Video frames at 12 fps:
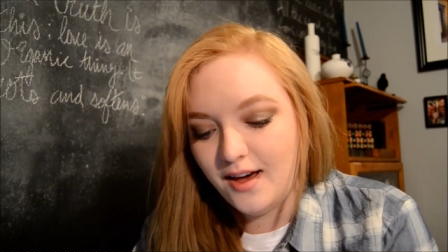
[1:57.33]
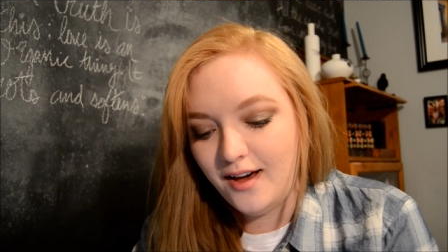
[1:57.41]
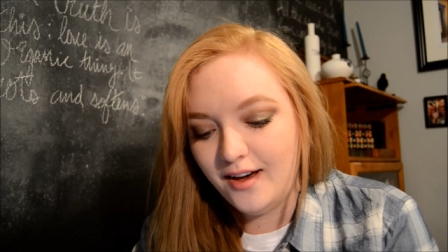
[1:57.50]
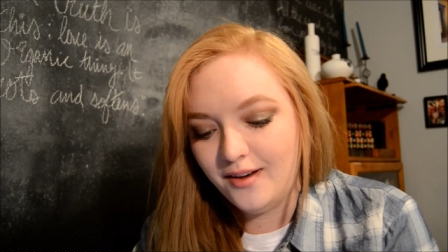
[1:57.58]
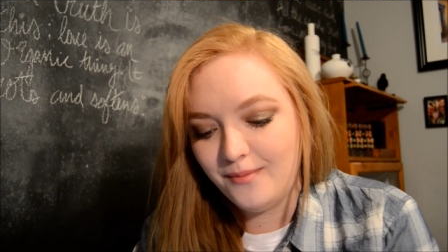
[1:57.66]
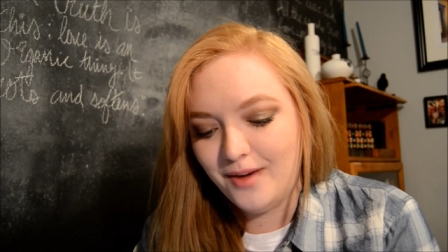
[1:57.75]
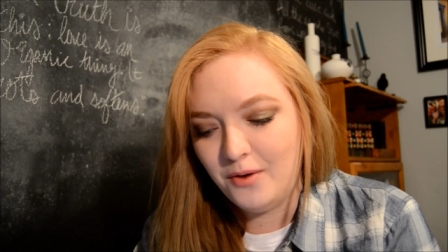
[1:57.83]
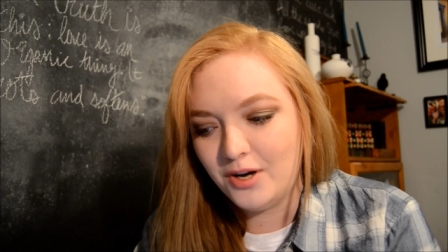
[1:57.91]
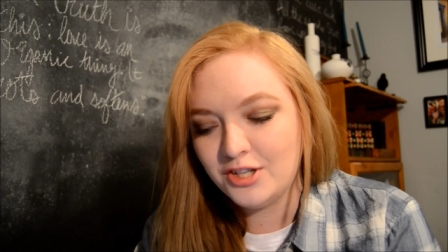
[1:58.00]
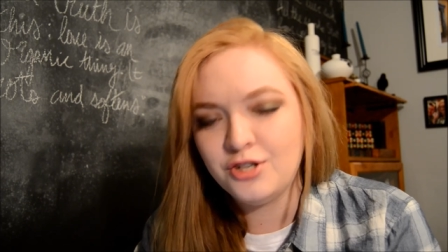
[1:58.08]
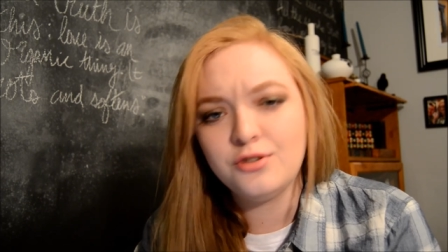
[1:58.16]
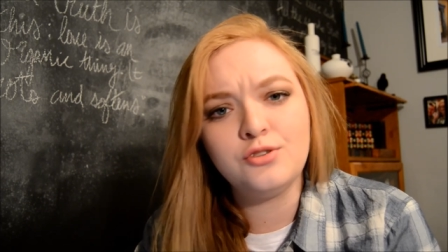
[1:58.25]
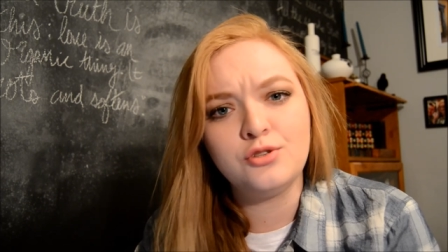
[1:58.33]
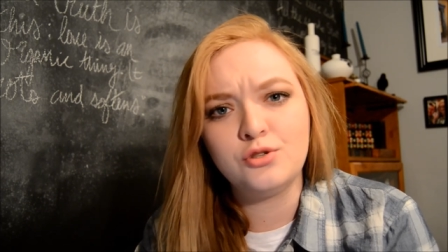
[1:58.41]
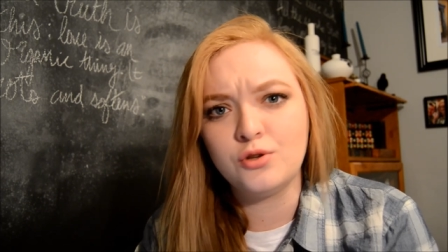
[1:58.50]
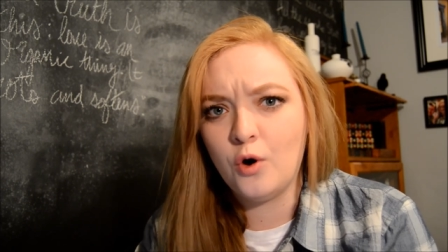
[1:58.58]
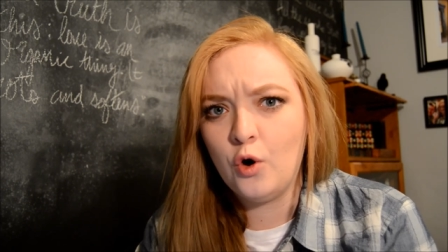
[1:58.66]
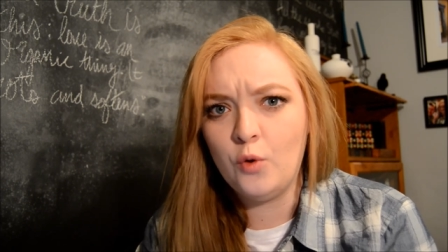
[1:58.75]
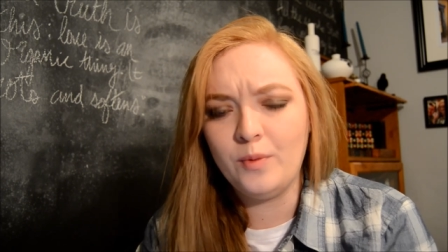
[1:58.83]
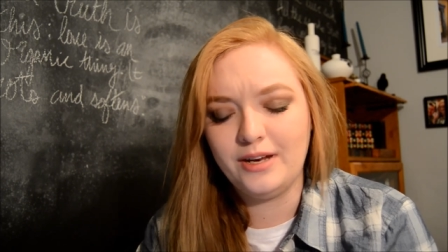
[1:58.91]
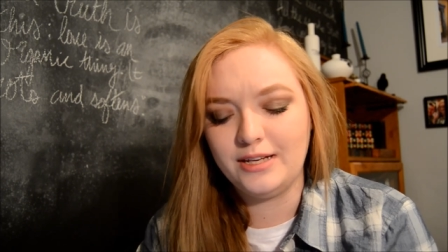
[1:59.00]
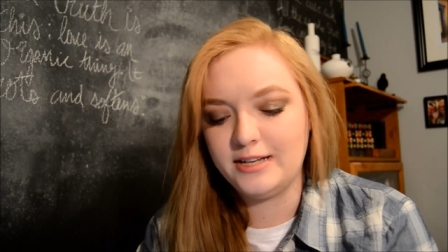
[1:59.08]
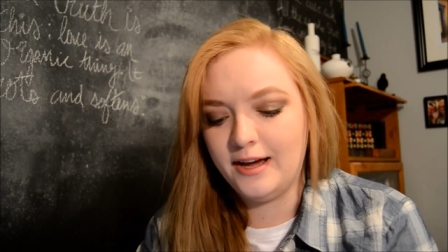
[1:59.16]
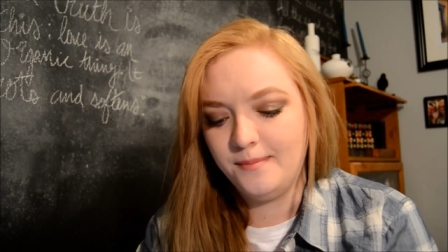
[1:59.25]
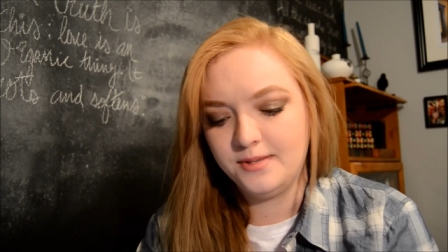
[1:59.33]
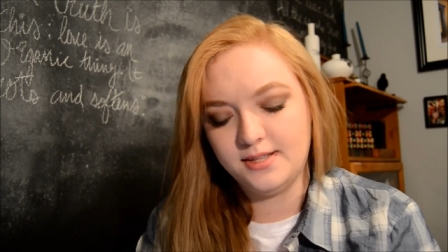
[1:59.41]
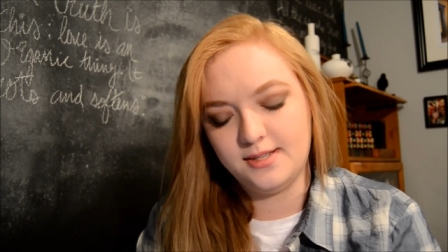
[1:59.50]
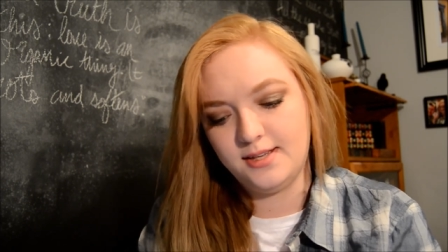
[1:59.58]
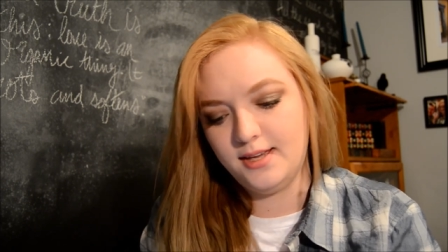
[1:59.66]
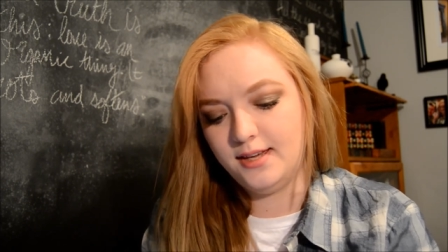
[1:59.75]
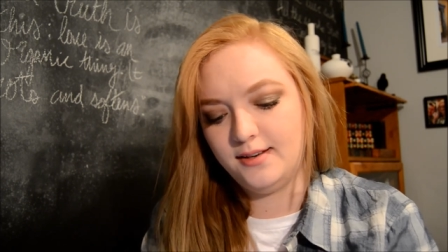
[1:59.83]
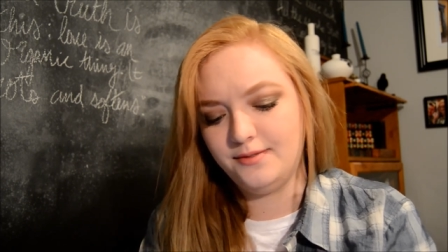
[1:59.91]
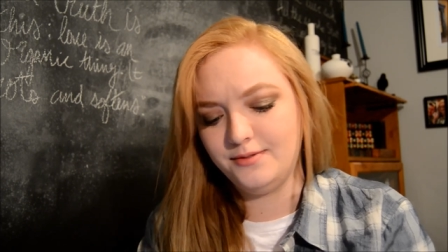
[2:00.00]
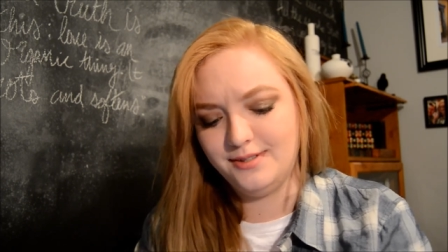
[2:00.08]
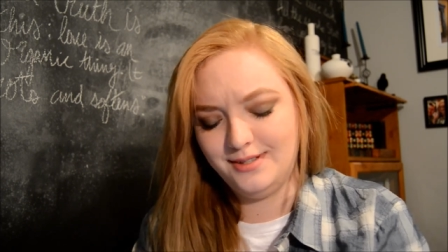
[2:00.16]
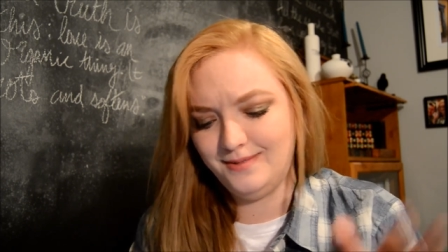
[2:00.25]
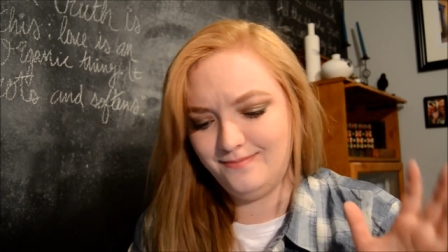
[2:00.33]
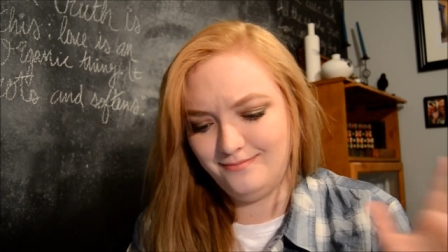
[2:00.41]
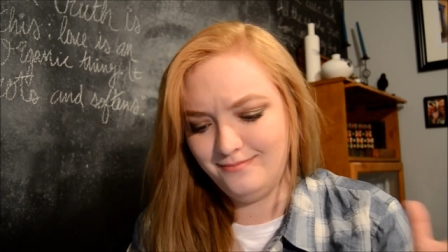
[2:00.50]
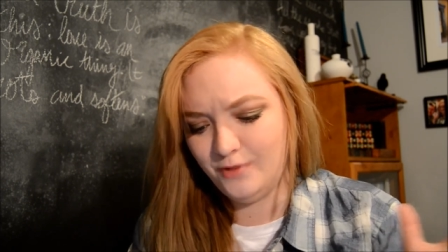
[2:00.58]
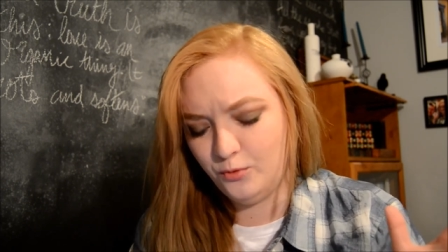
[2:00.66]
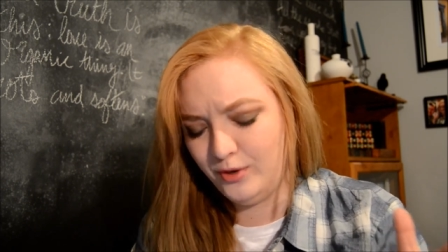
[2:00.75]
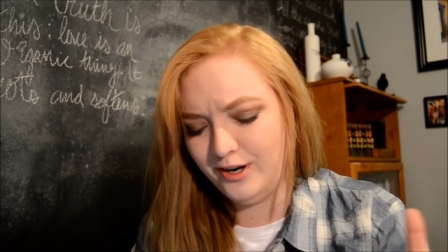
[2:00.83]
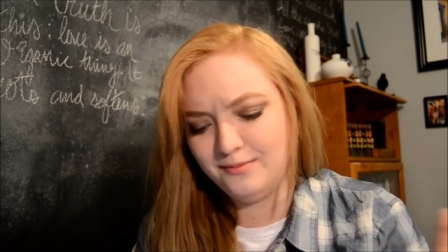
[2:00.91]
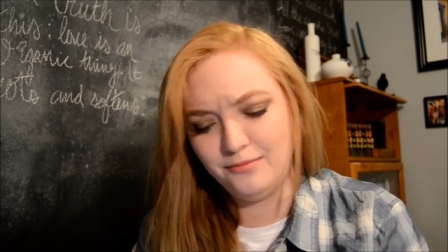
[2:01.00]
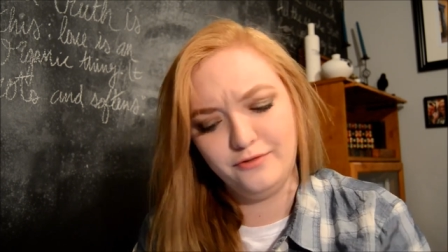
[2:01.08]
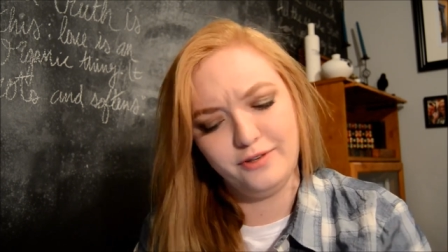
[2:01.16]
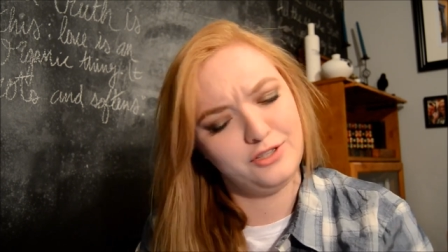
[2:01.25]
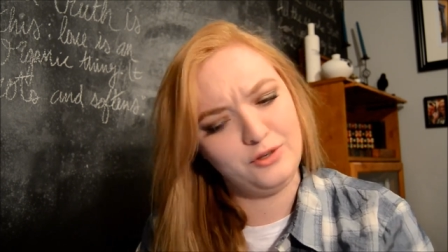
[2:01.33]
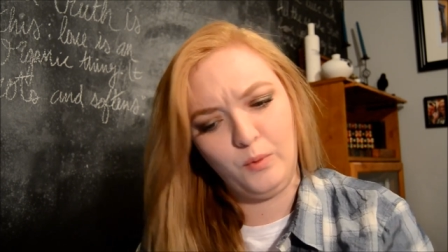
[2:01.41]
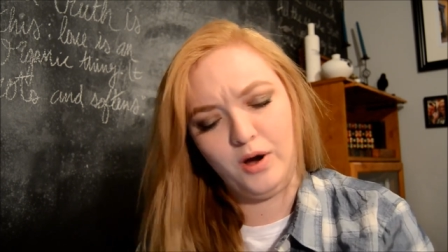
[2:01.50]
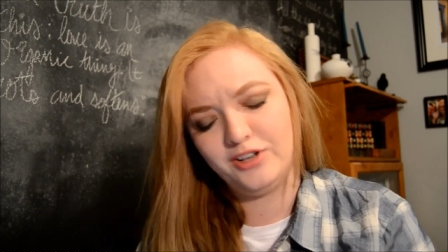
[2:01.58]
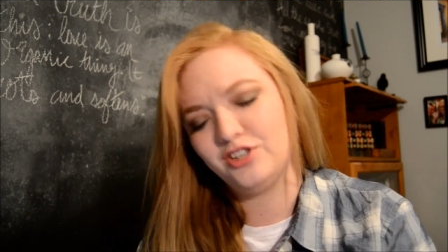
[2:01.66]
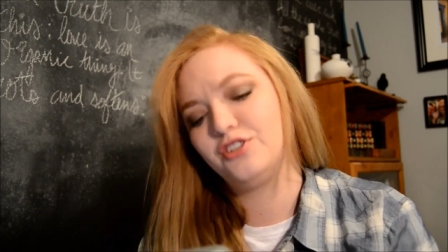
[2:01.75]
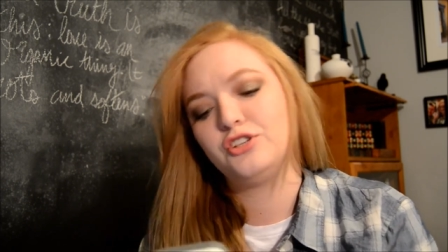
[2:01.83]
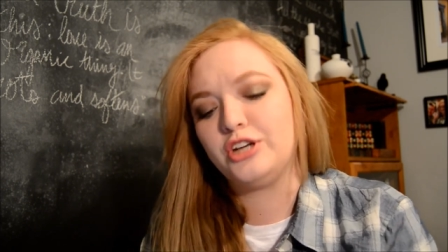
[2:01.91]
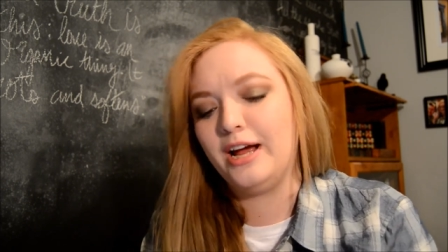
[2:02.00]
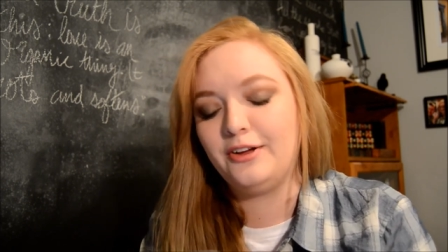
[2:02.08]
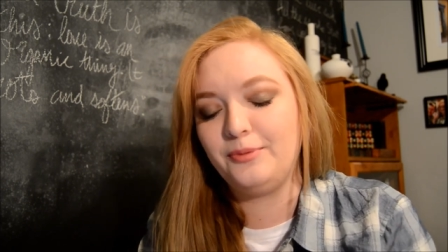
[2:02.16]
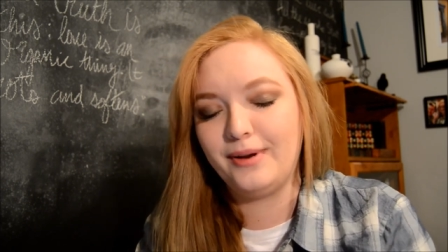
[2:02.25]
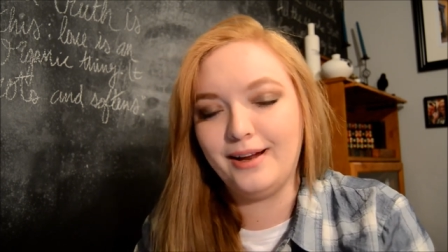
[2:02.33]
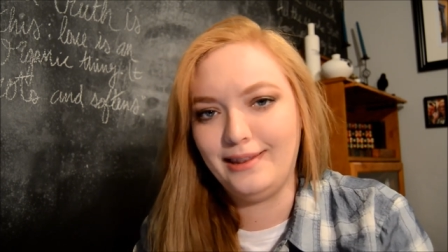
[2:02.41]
I watched it so many times as a kid. It was a weird movie to watch as a child, but I